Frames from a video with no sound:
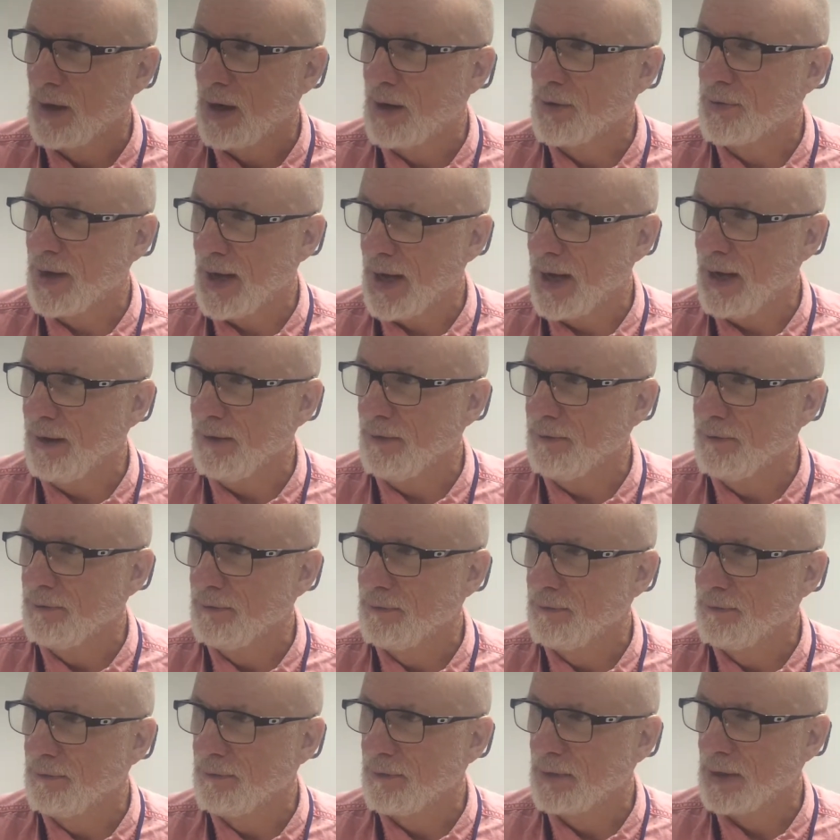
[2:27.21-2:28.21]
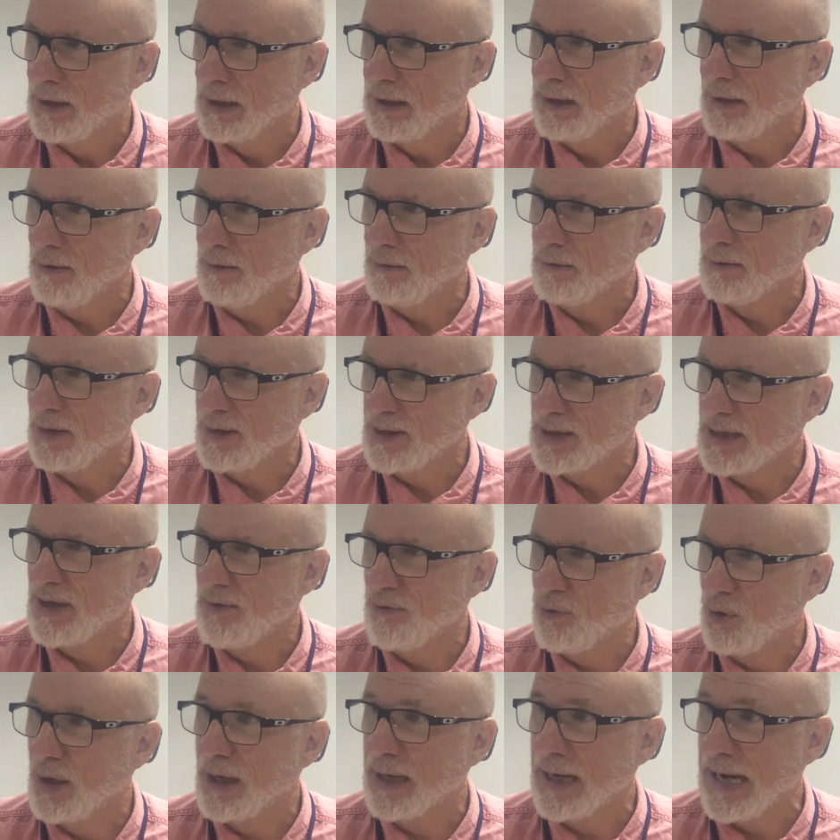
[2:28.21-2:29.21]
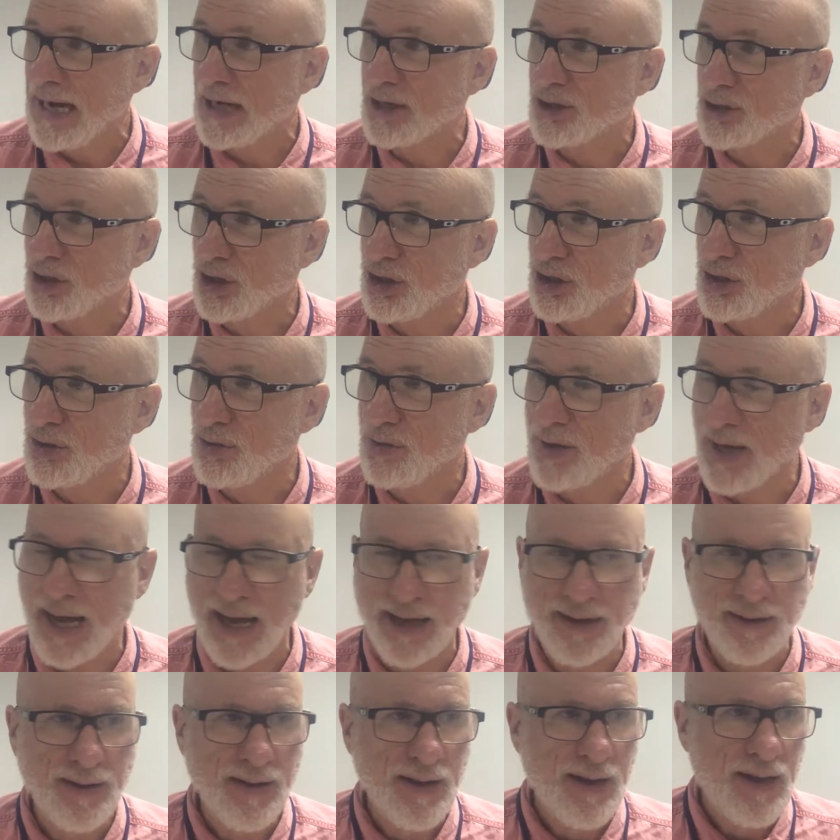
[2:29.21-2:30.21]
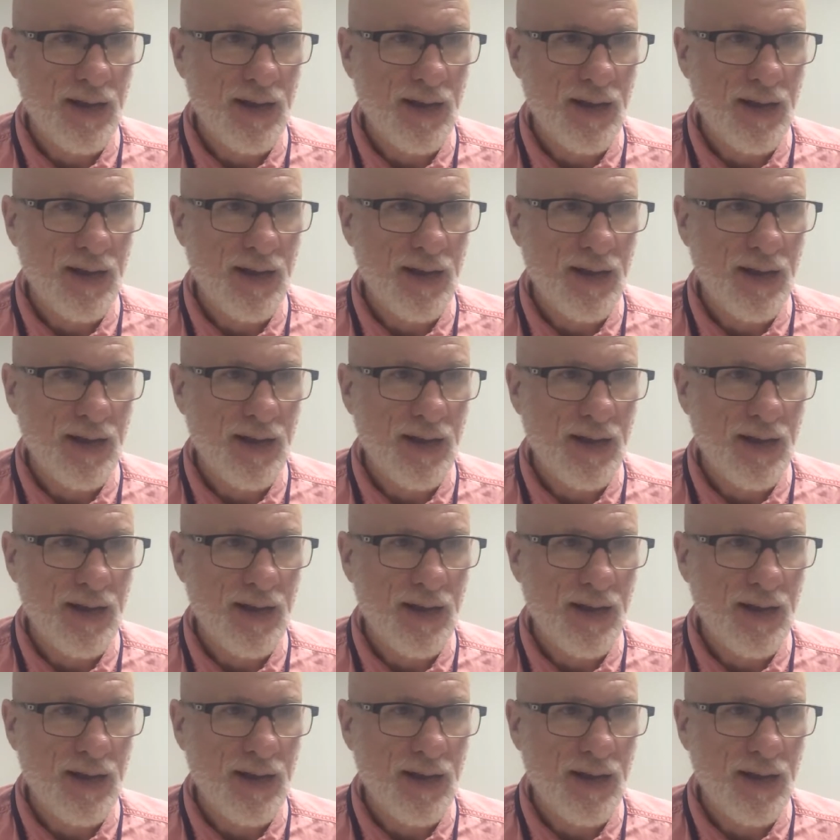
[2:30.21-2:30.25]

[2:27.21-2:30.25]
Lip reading: Okay? Clear? Let's see if we can actually do that.